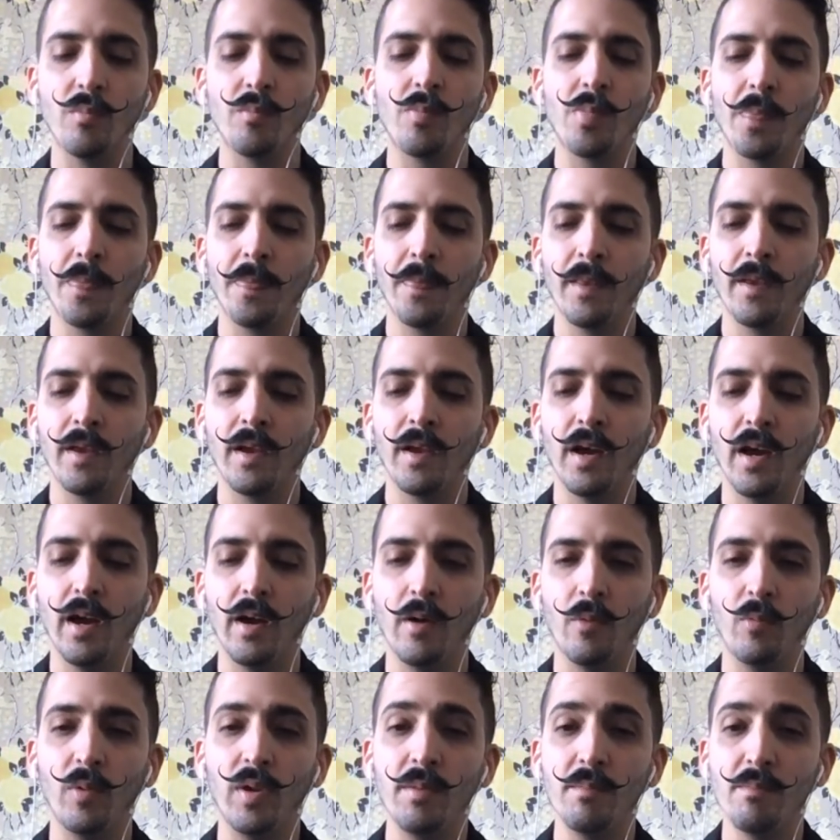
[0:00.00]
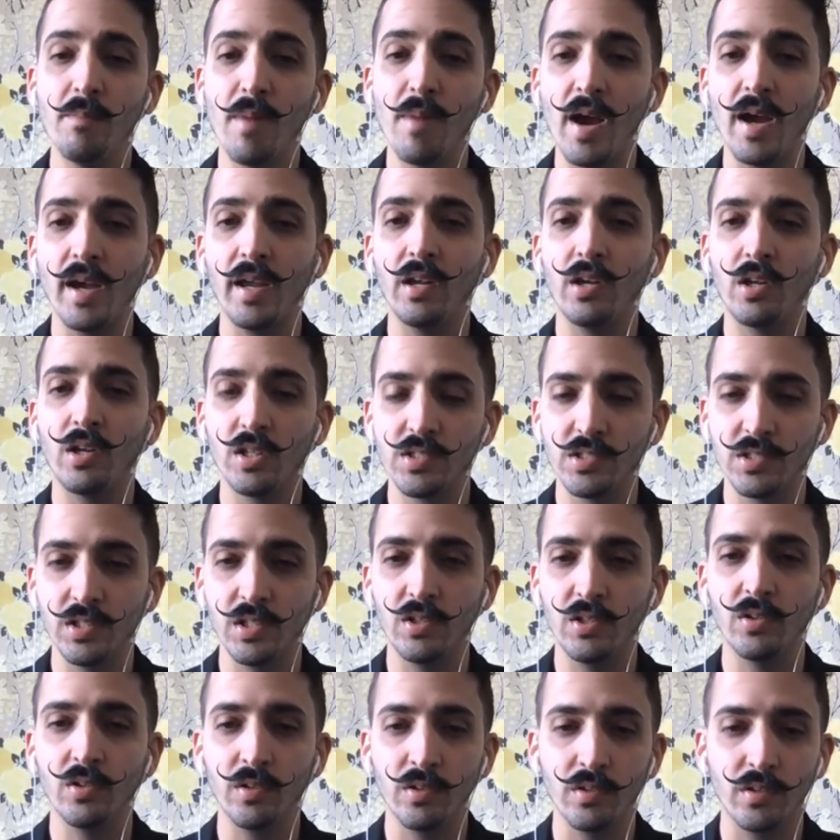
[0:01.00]
So uh, we
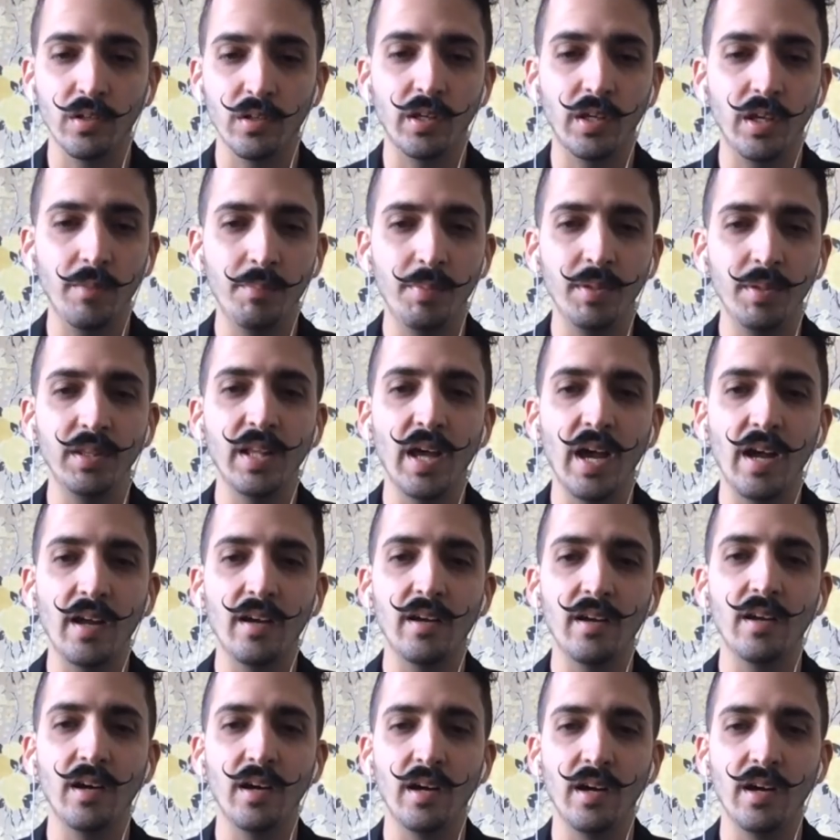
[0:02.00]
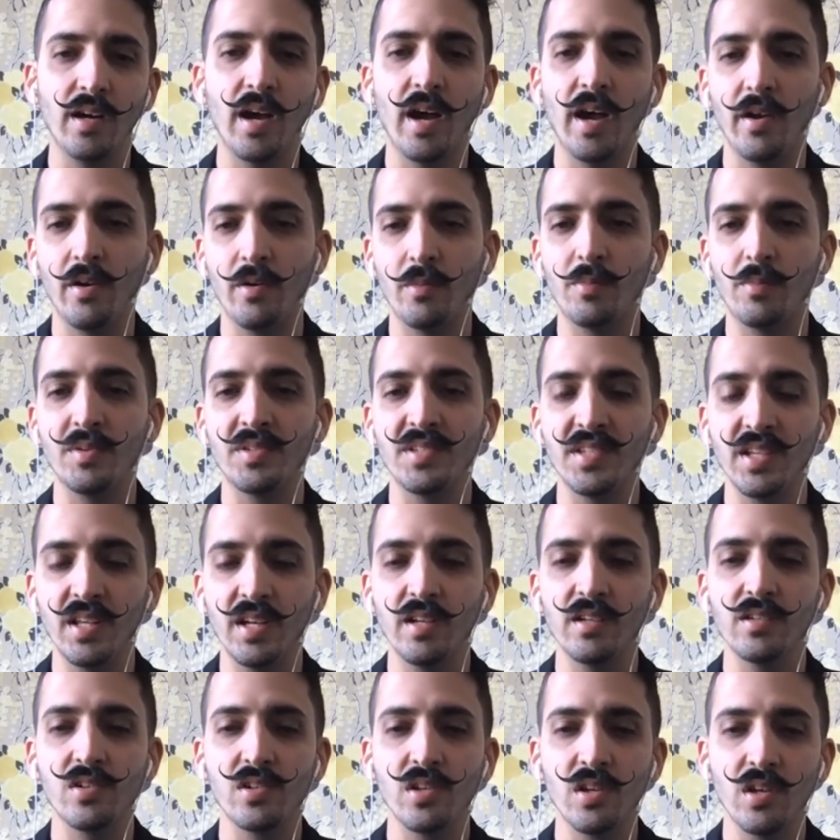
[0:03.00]
might consider keeping that uh, higher
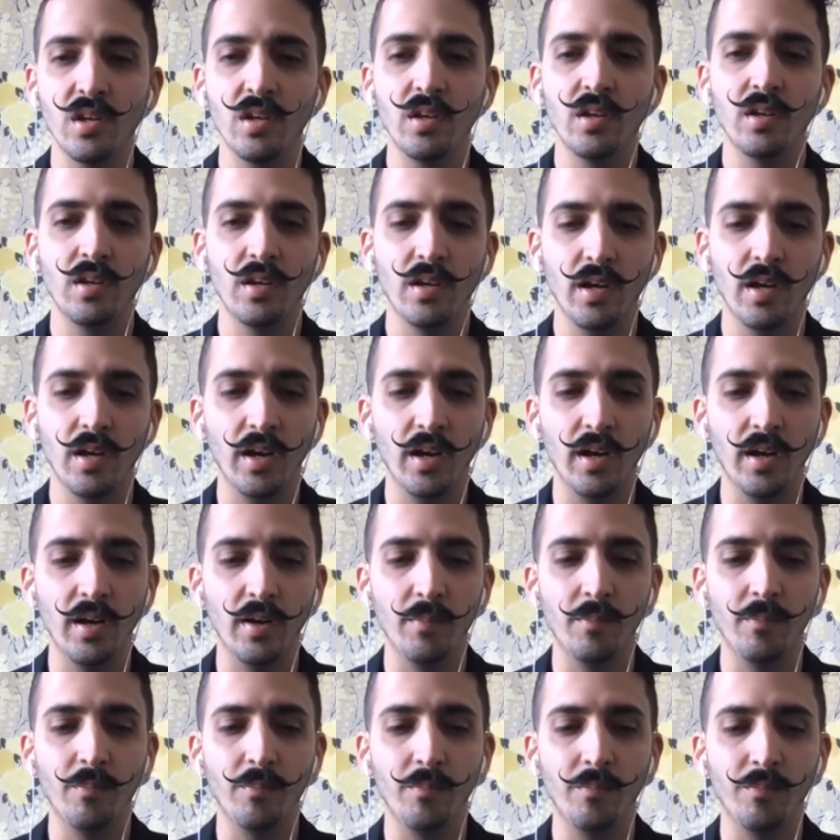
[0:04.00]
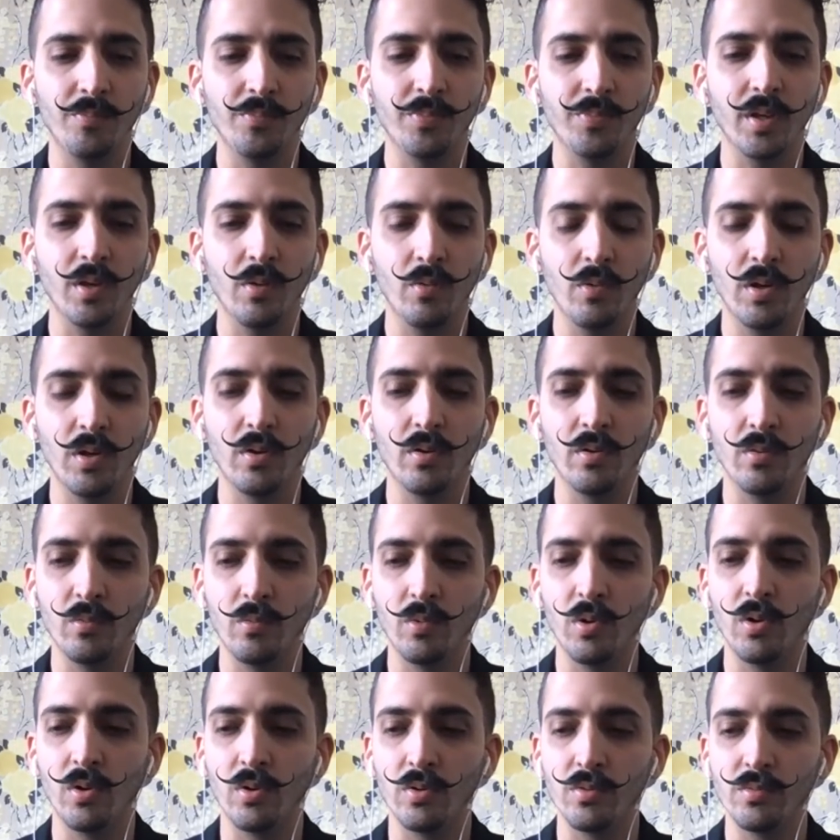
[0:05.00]
percentage um,
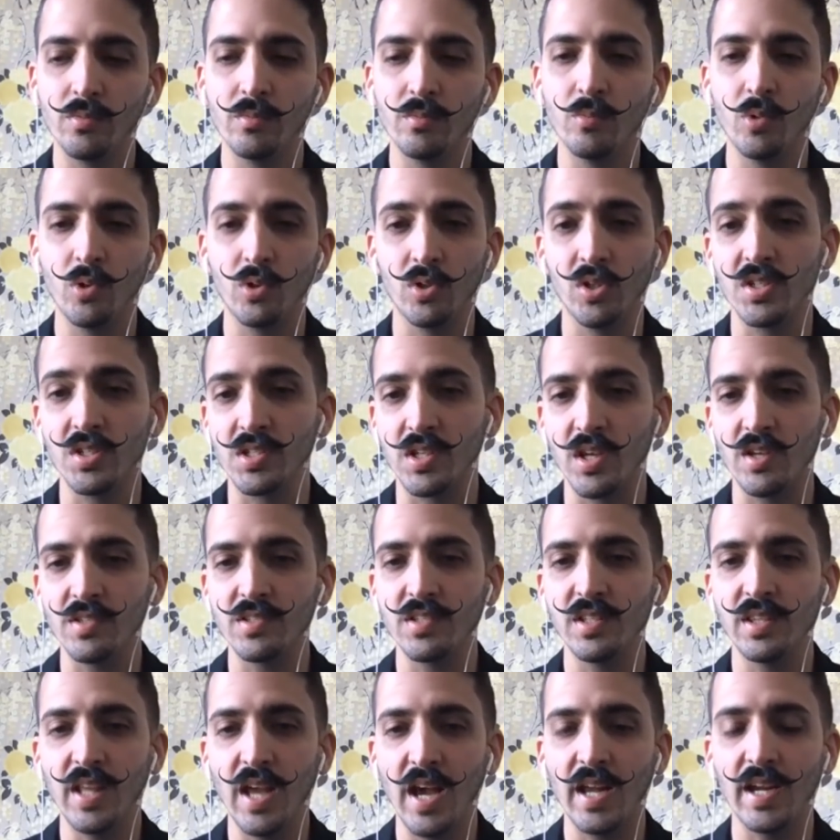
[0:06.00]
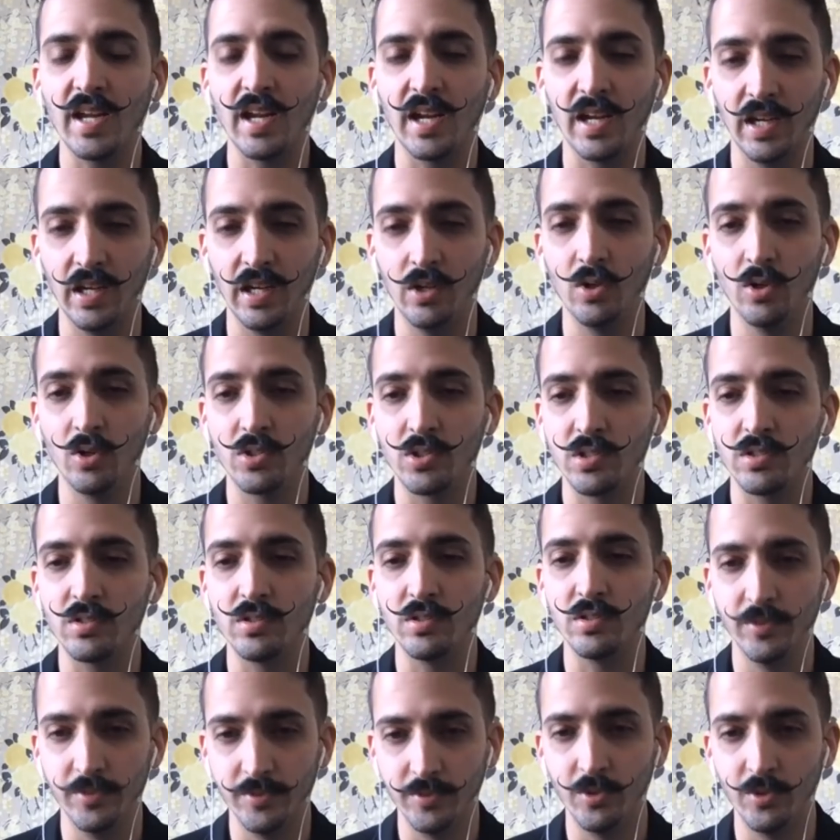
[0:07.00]
we're we're we're discussing that, and it looks
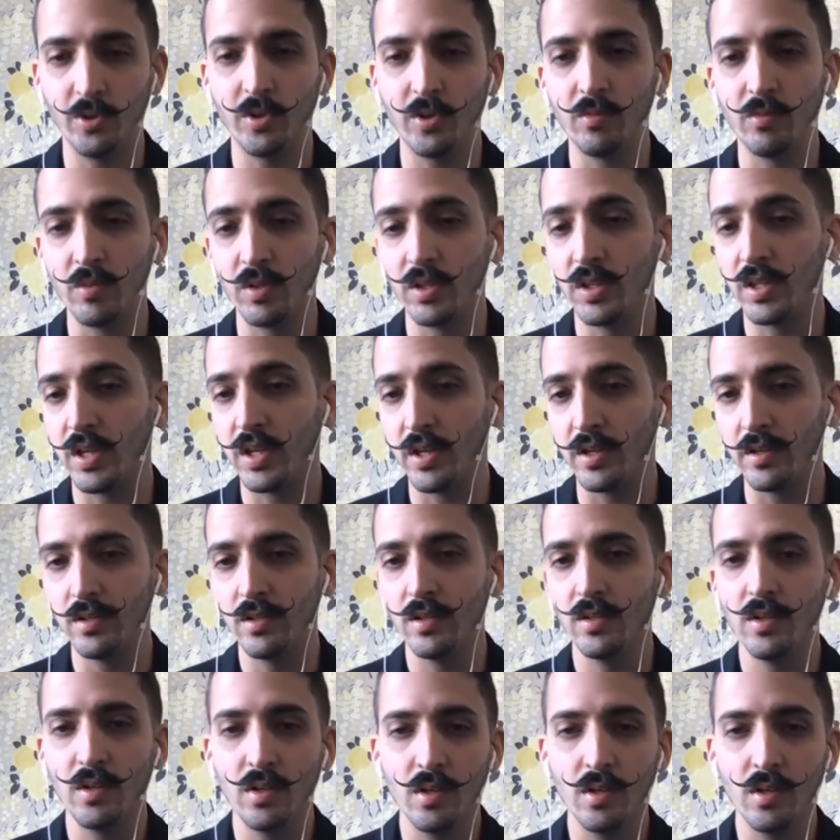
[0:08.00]
it's looking really good.